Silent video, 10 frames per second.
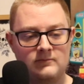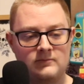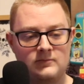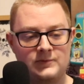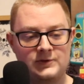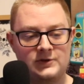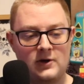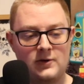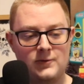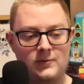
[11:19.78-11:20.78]

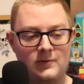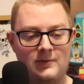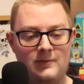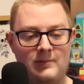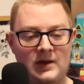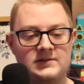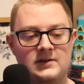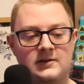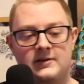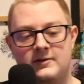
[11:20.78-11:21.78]
So
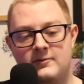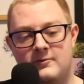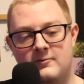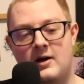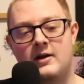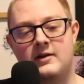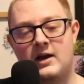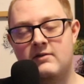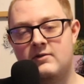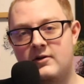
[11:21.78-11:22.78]
basically, Ryan
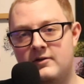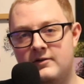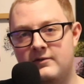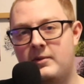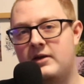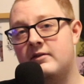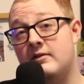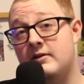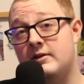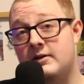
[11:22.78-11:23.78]
Kavanaugh is
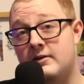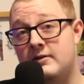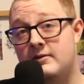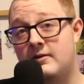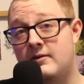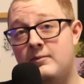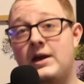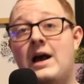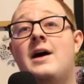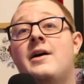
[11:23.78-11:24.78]
basically
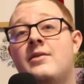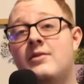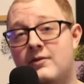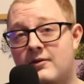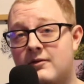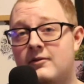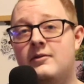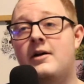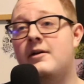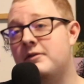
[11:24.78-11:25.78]
behind this whole
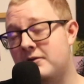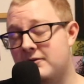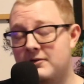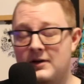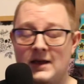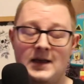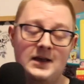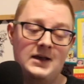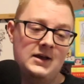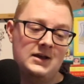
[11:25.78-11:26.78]
lawsuit.
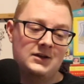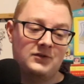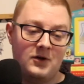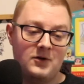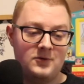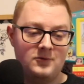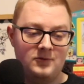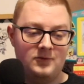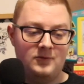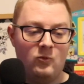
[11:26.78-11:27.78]
So
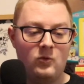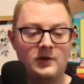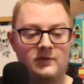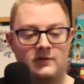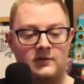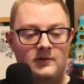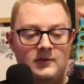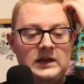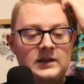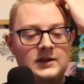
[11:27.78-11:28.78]
once
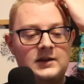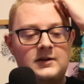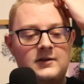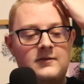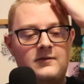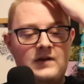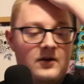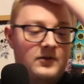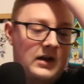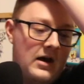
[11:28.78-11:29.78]
Ethan
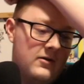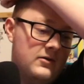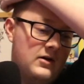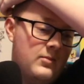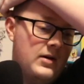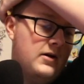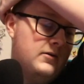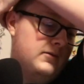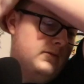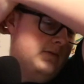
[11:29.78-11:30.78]
found out about
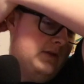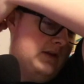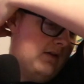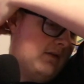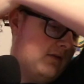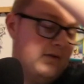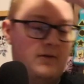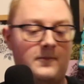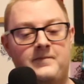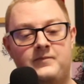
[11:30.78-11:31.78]
this
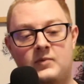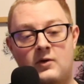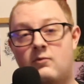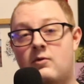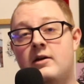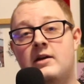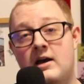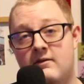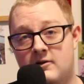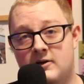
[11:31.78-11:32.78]
Ryan
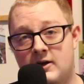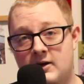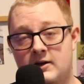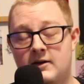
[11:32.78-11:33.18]
Kavanaugh guy